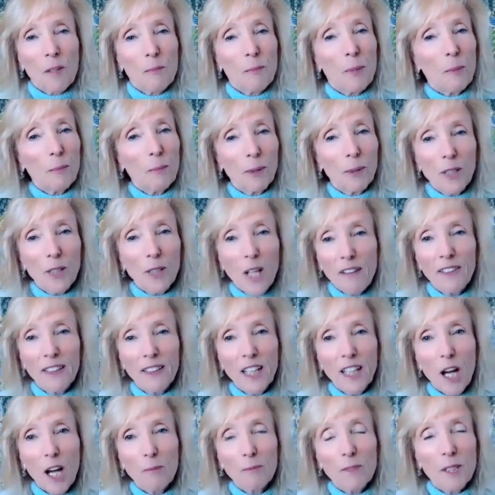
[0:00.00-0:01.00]
People
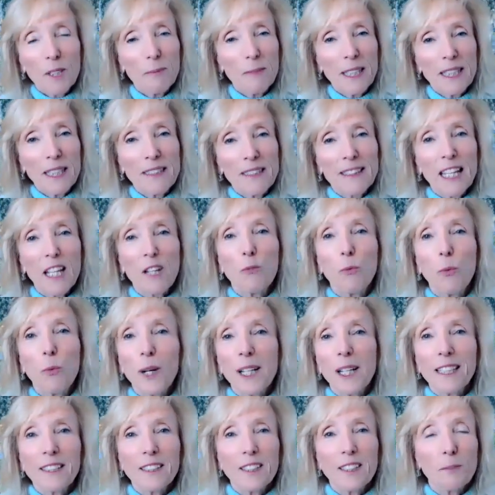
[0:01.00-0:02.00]
often come to me and say,
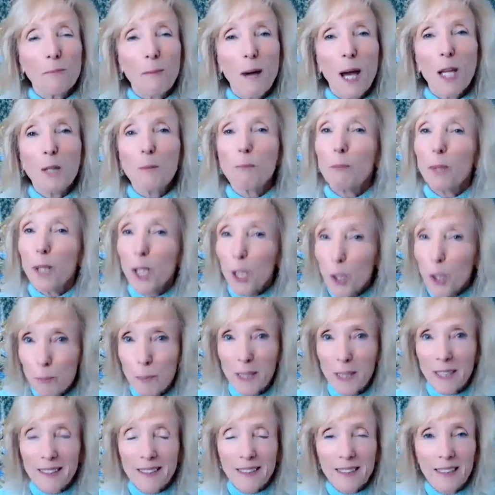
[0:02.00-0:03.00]
What is my
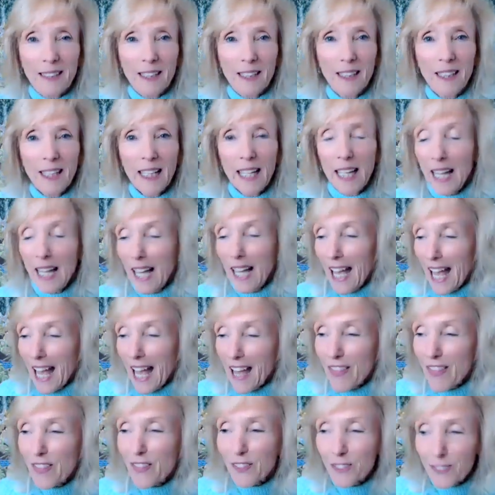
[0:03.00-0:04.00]
purpose?
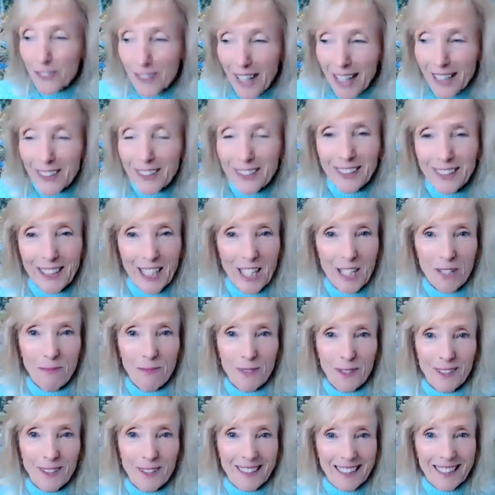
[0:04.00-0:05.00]
And the record
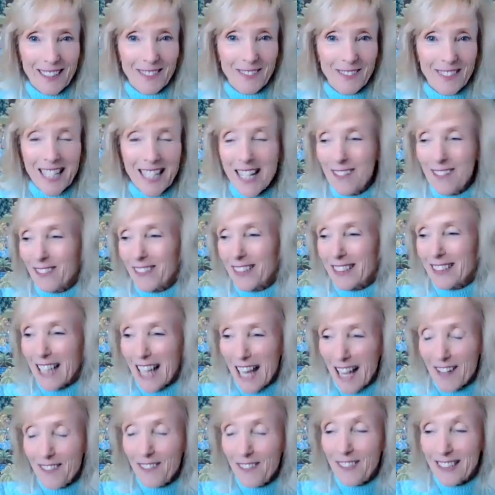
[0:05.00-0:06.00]
keepers sometimes
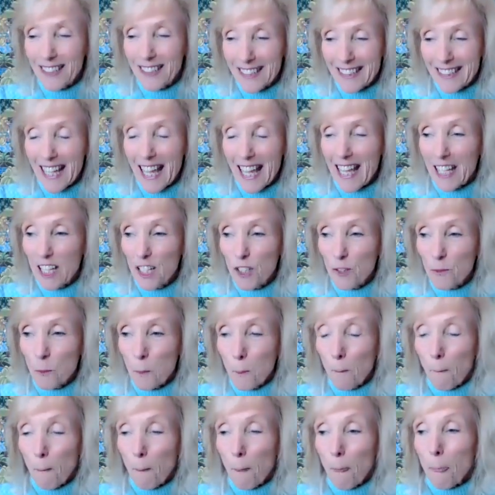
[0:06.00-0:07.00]
laugh and say,
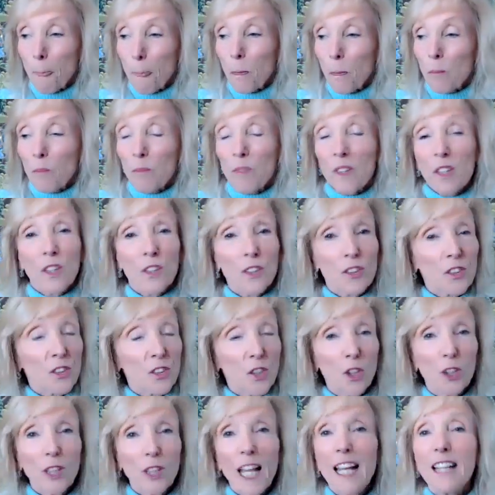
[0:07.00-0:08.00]
your
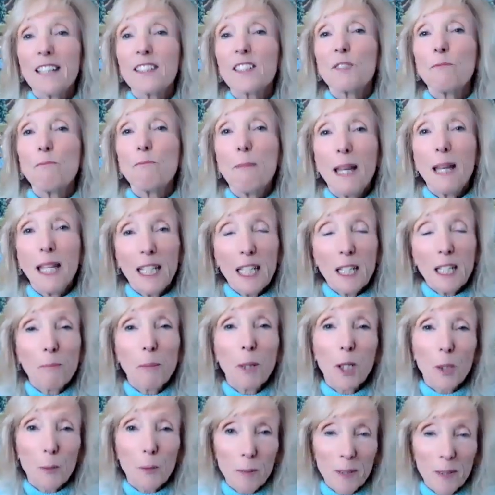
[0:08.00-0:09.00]
soul has many
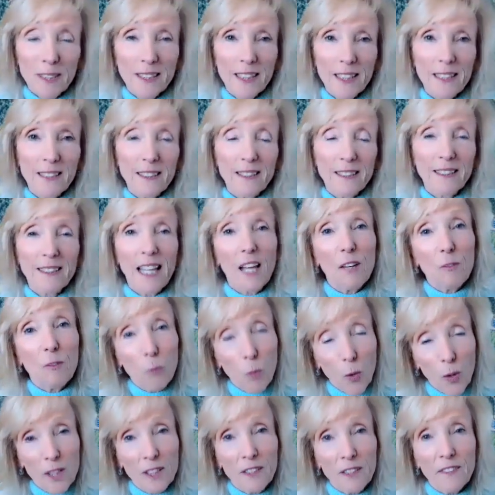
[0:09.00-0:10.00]
purposes,
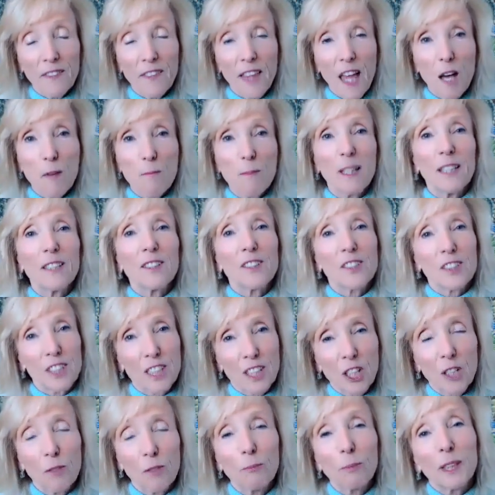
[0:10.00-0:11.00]
and one of them is
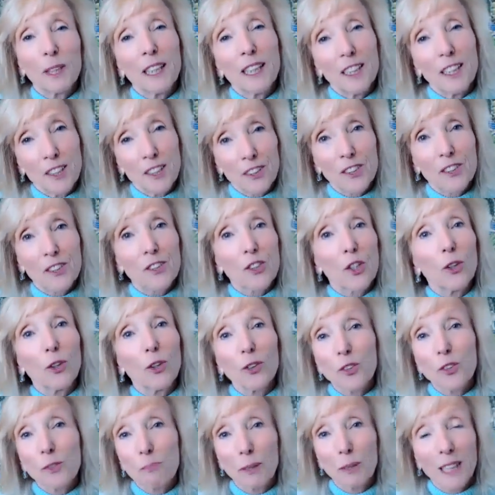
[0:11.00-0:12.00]
to complete your
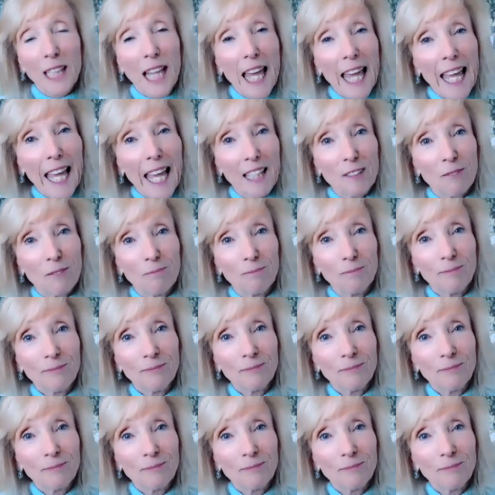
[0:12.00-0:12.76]
soul's plan.